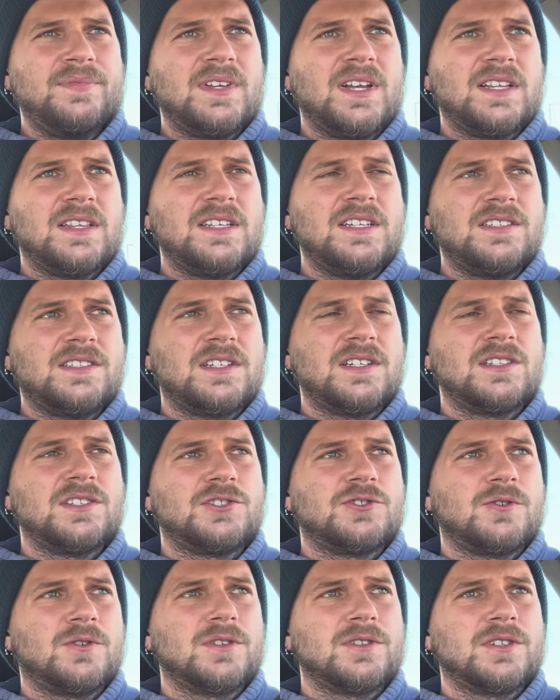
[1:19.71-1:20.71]
at least in the
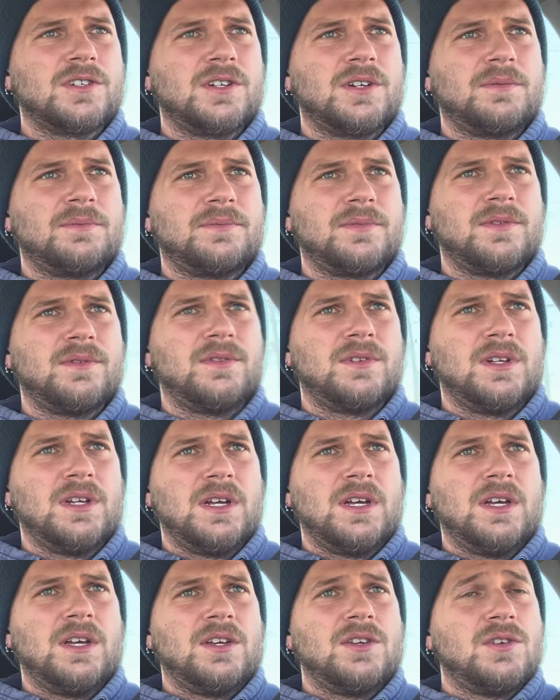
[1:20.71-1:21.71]
short
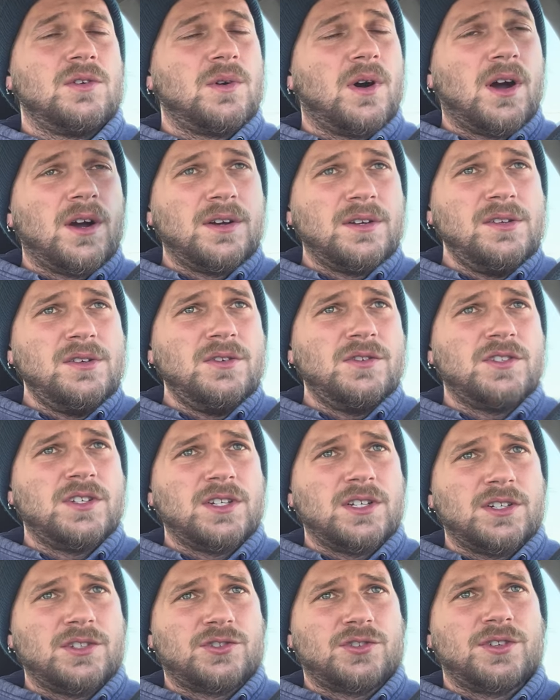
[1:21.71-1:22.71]
term, you are
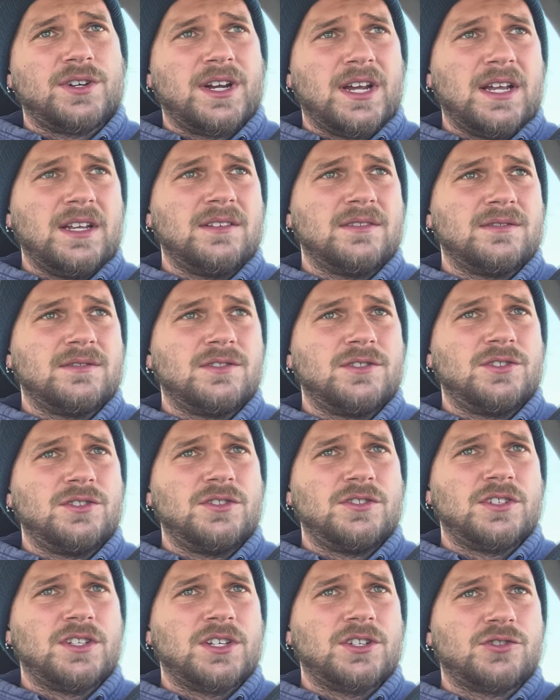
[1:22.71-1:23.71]
using a treat. You're
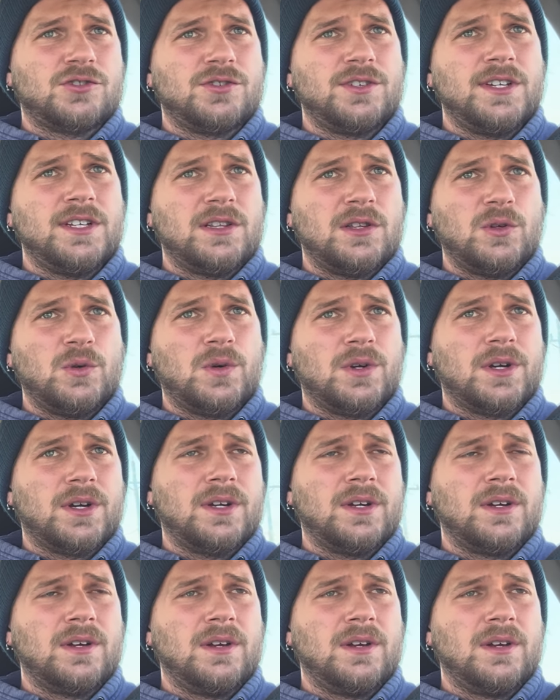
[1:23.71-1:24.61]
using a treat lure